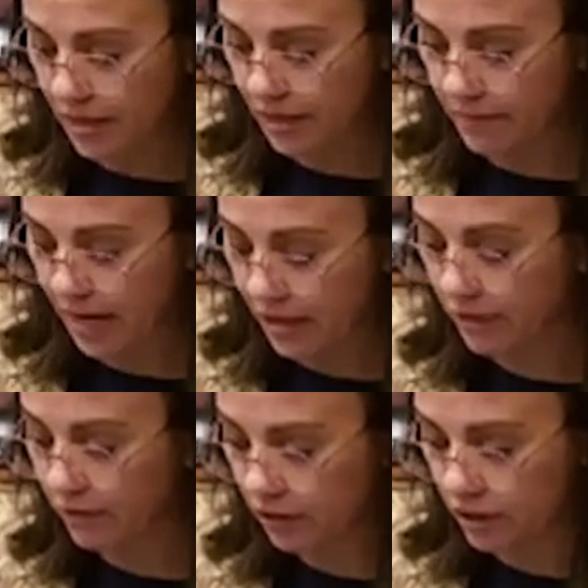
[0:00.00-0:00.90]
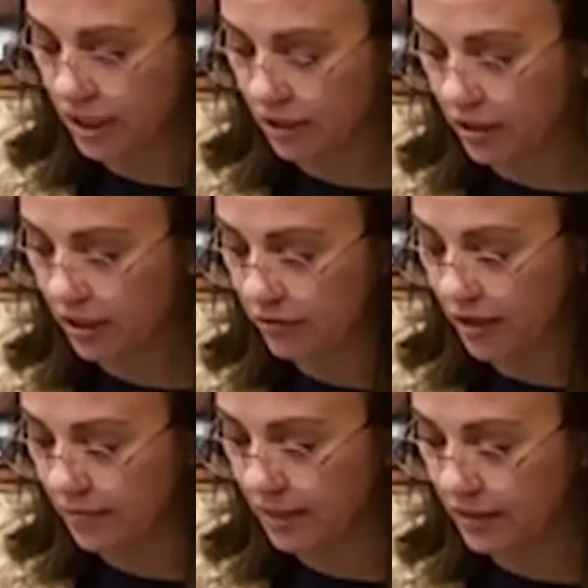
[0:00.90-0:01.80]
in making voluntary
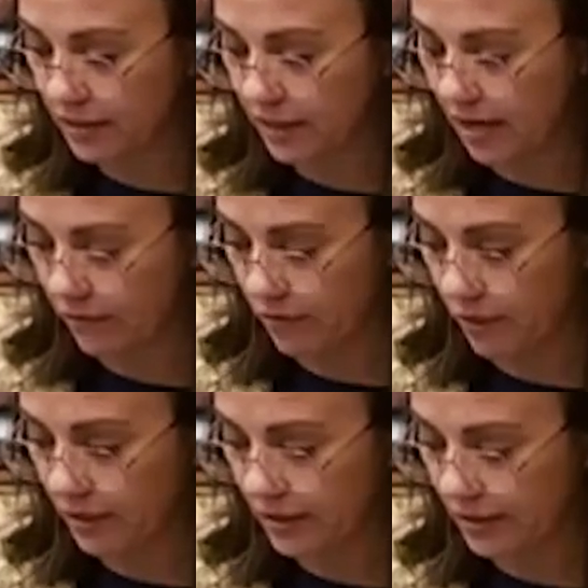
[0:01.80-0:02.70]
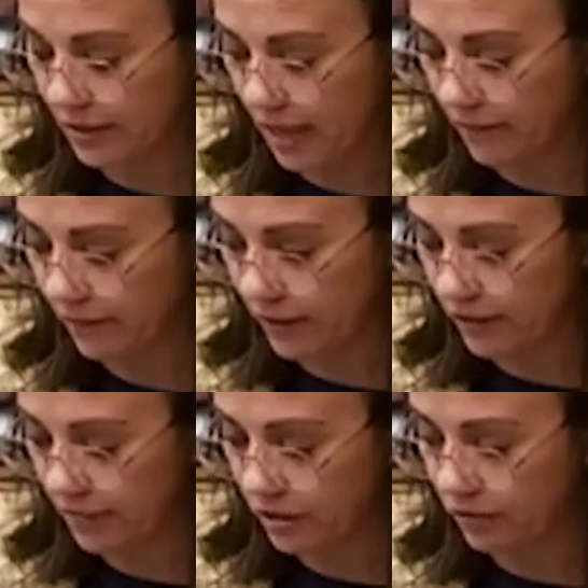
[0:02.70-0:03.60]
agreements, everyone's
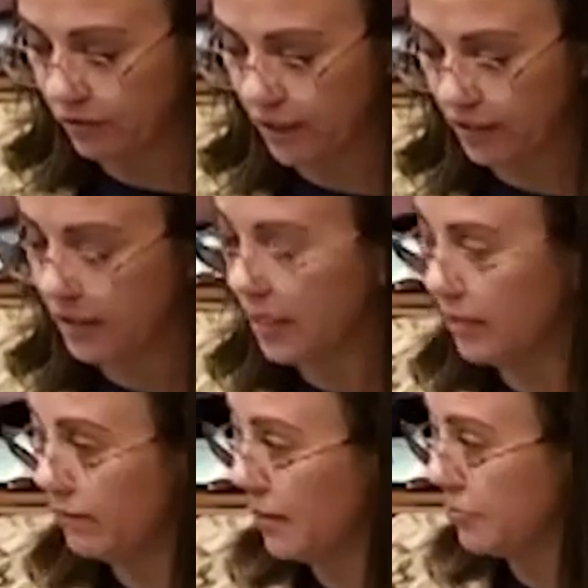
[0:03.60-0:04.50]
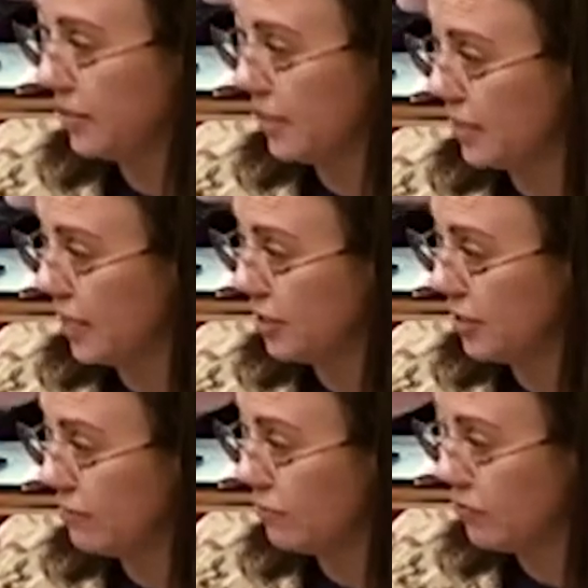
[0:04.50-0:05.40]
fundamental rights to any
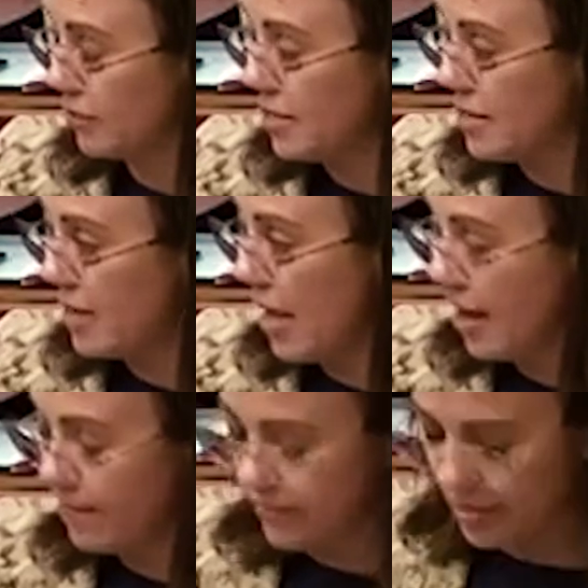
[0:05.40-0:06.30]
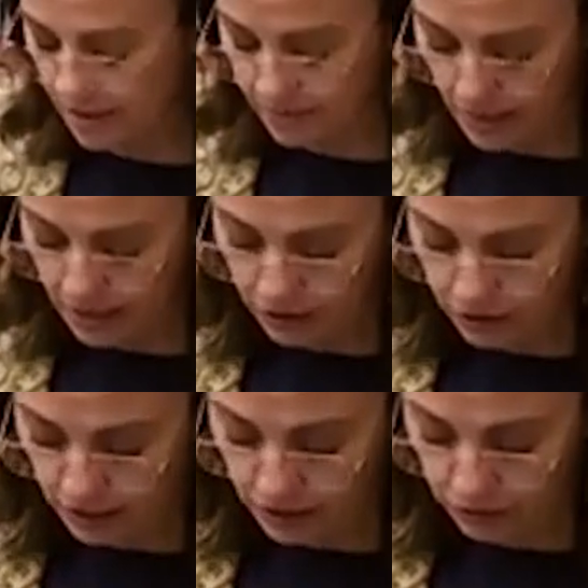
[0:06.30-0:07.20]
representation would be
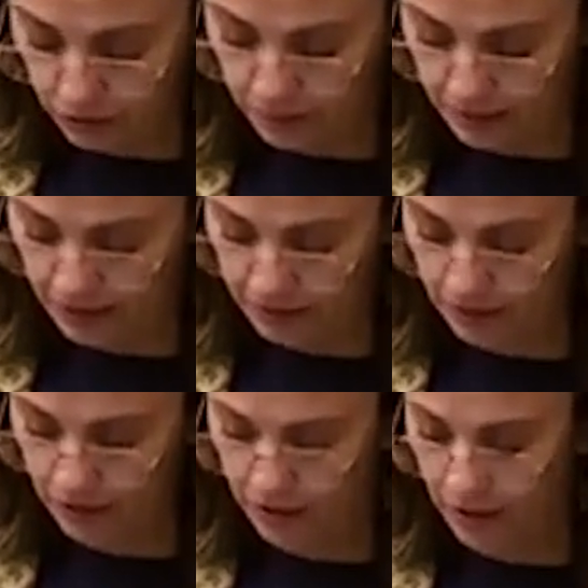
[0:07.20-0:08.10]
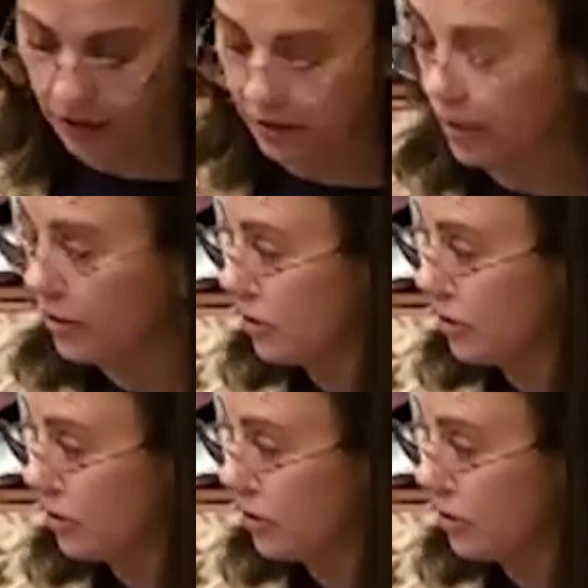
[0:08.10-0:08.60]
critical, but that certainly only